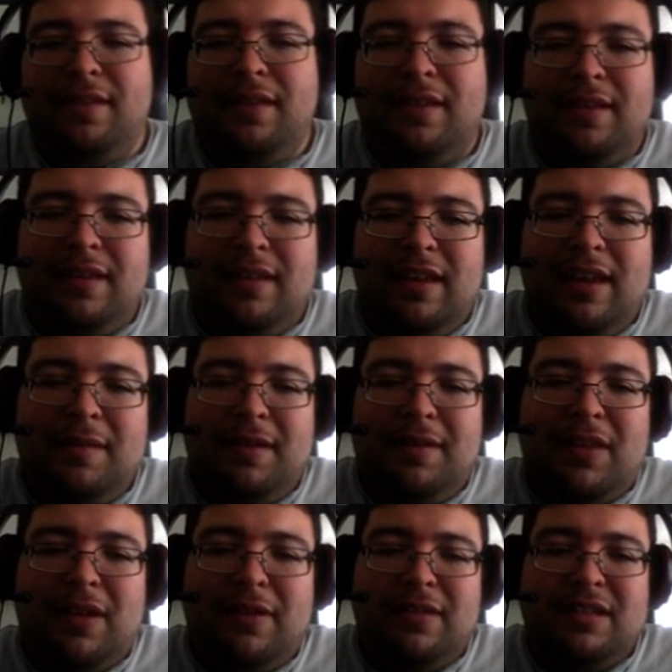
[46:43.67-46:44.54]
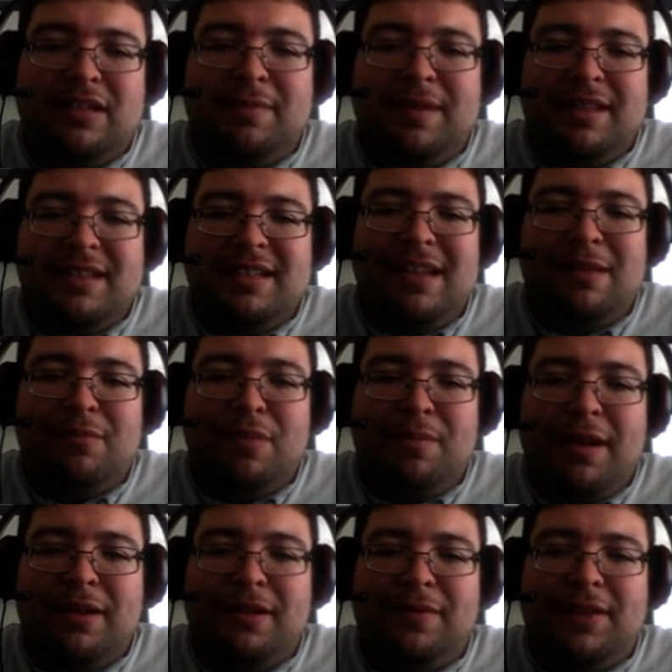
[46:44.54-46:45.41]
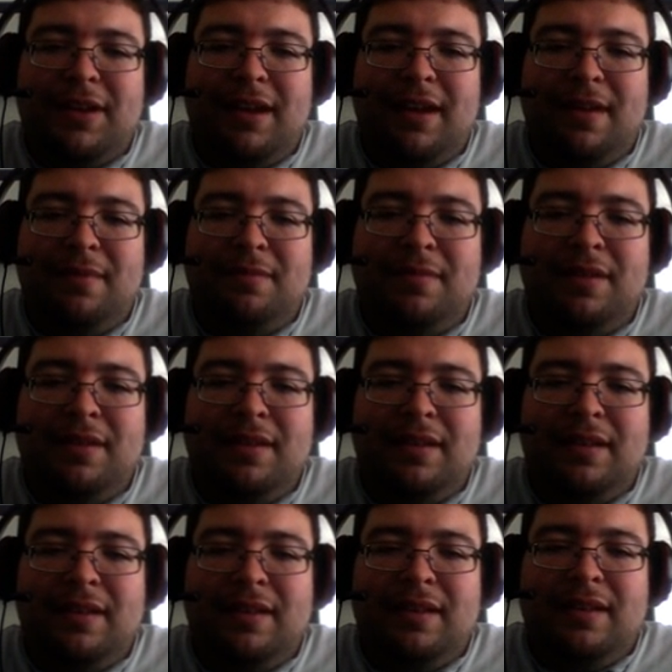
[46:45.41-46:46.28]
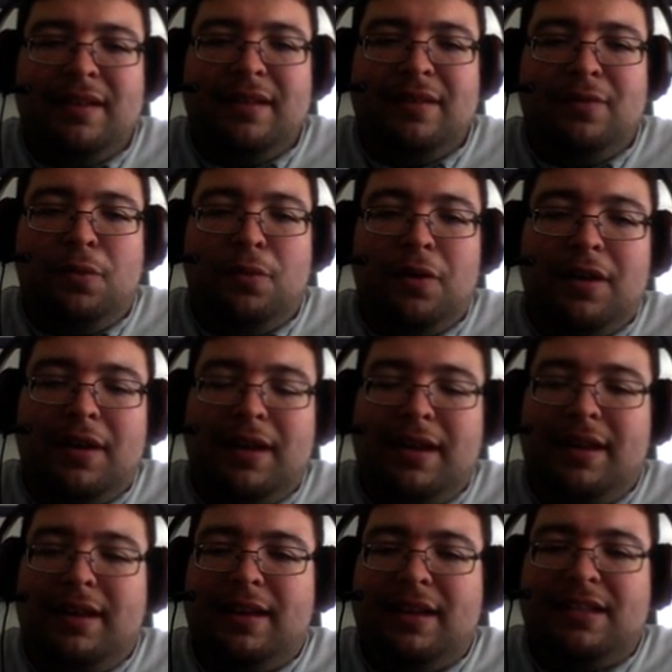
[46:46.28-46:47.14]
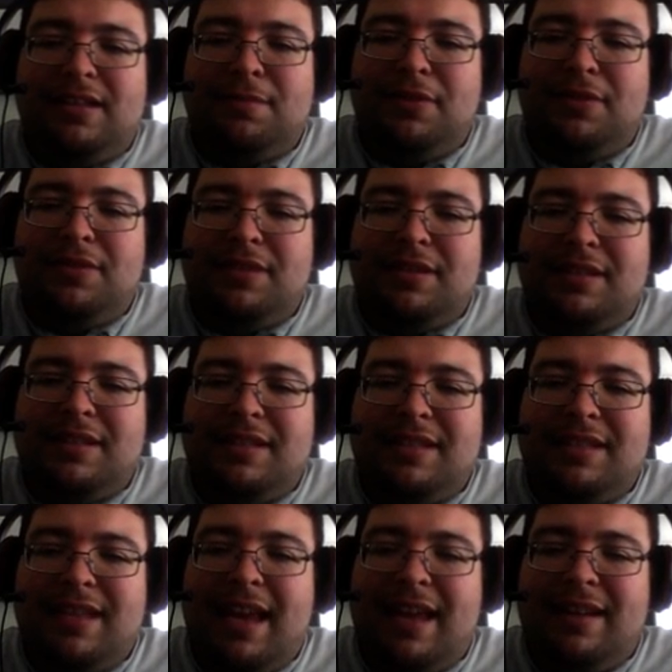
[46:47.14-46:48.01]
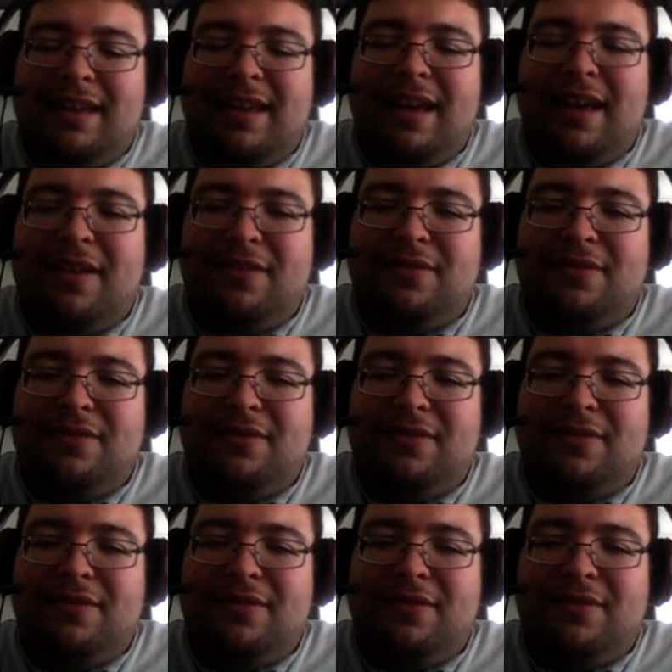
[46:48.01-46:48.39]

And if they were to spend the same amount of time working as opposed to just standing out,